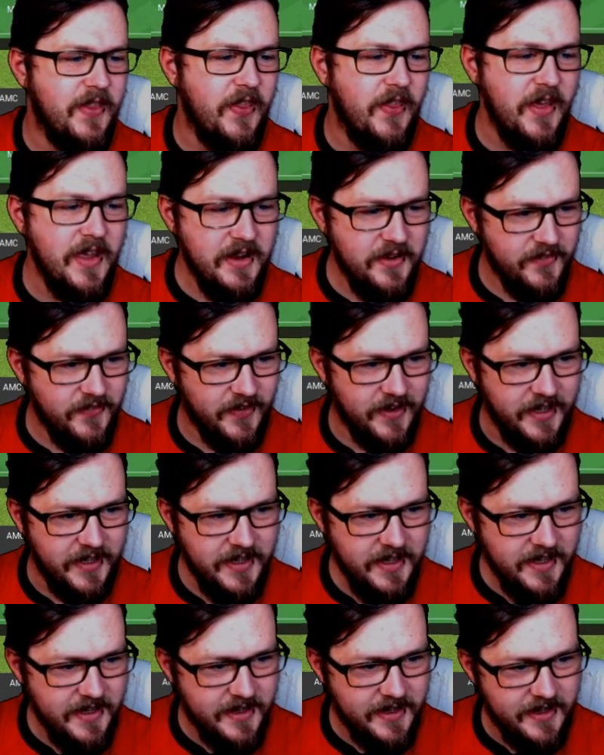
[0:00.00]

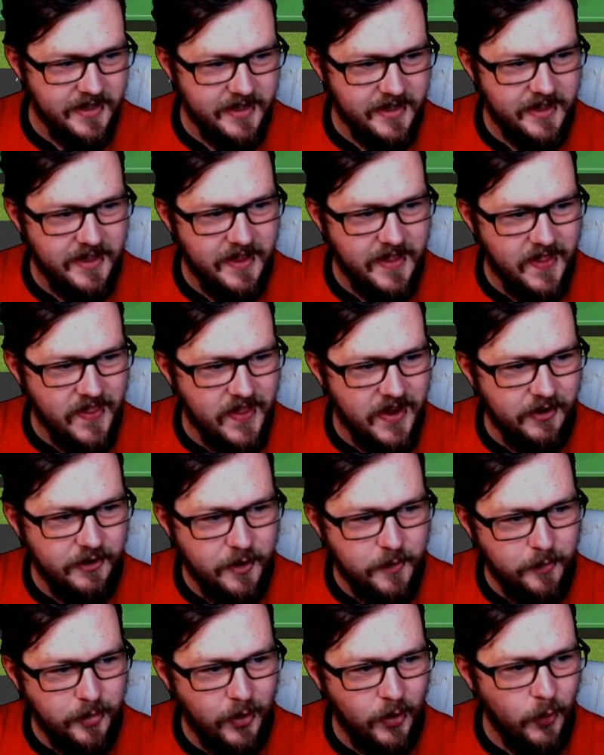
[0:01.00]
Thankfully, they're
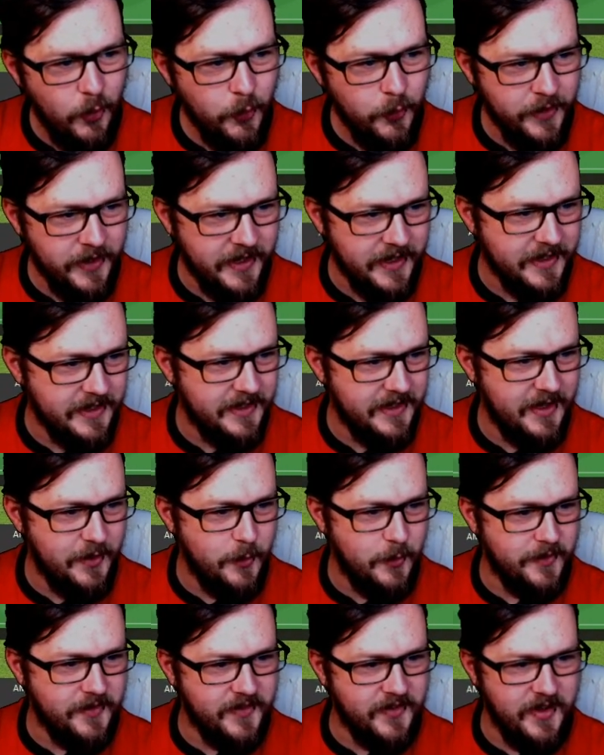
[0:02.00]
imploding, it
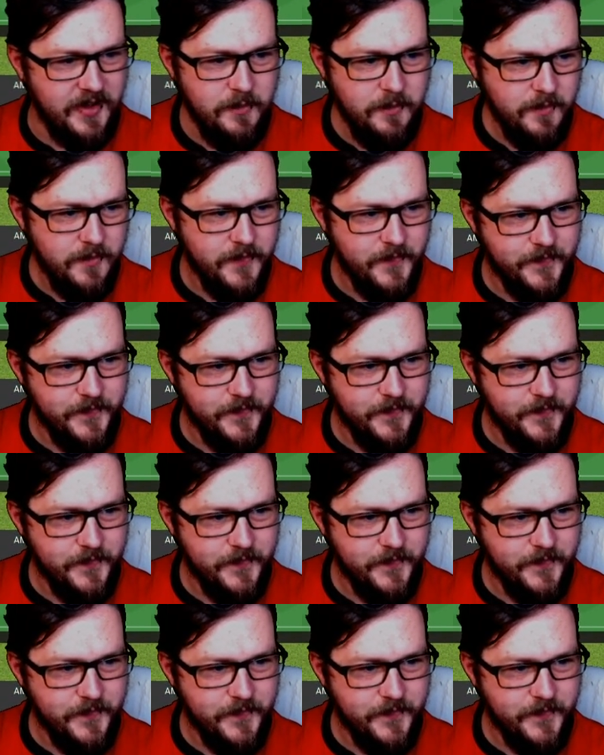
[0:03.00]
would seem.